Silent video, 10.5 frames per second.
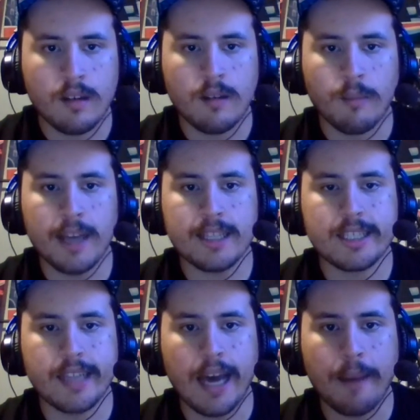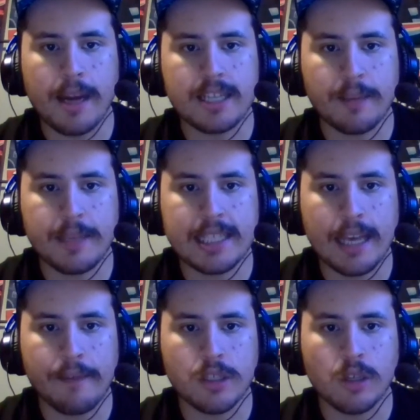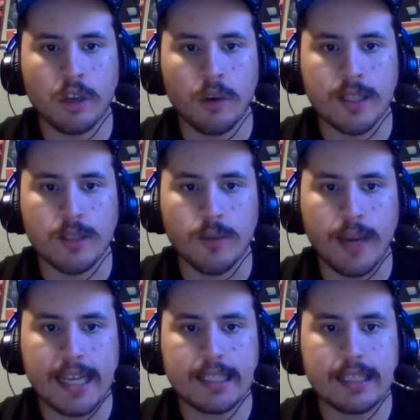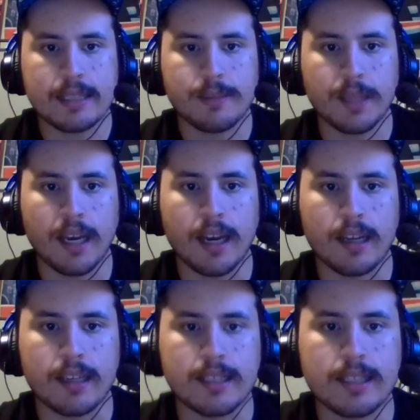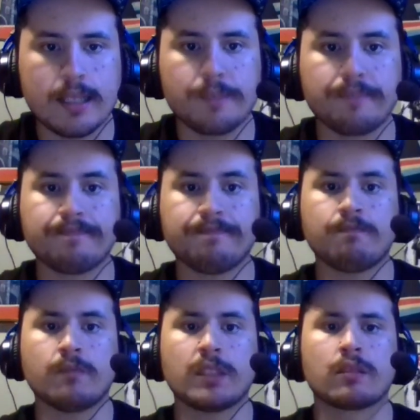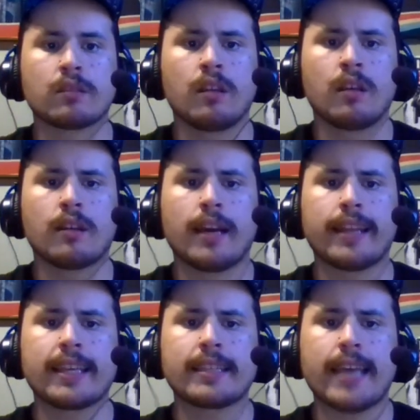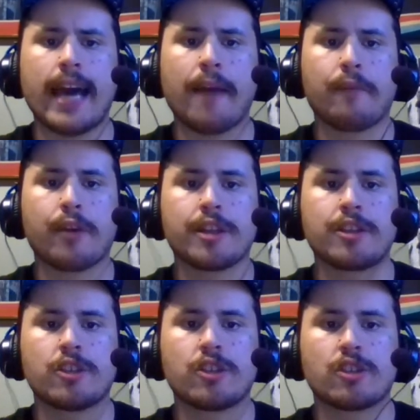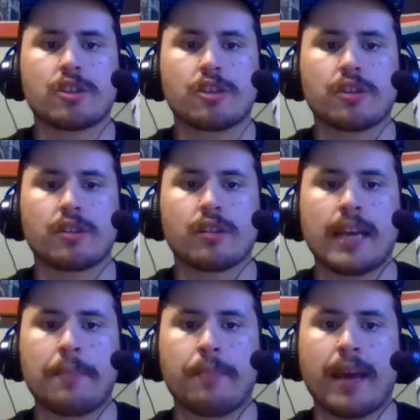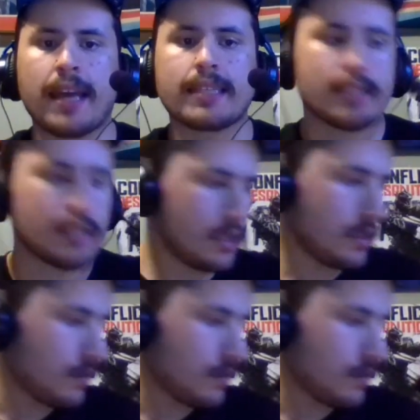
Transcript: But not much can be said for Tokyo SOS because I think it's average at best.